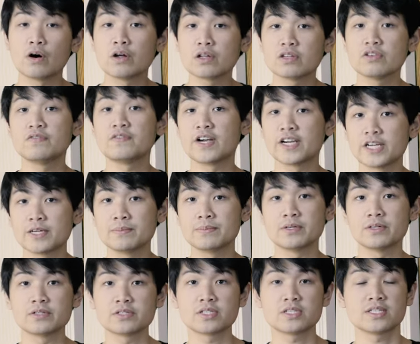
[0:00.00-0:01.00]
all the
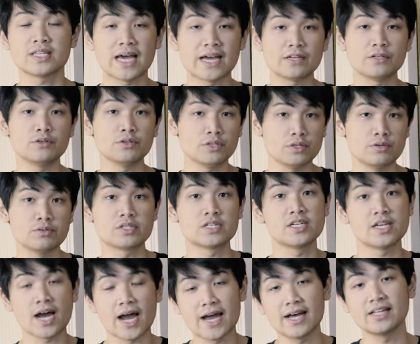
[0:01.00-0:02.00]
variables that you use
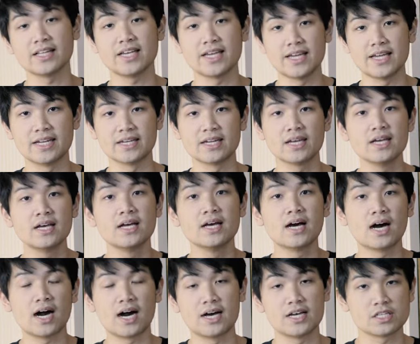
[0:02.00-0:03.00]
to dial in
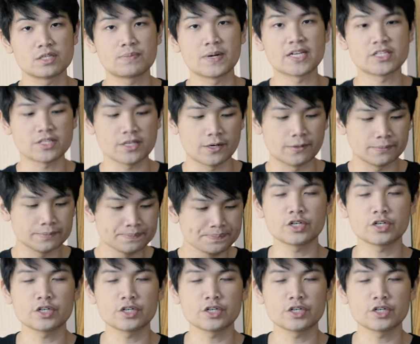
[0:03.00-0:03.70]
uh, espresso.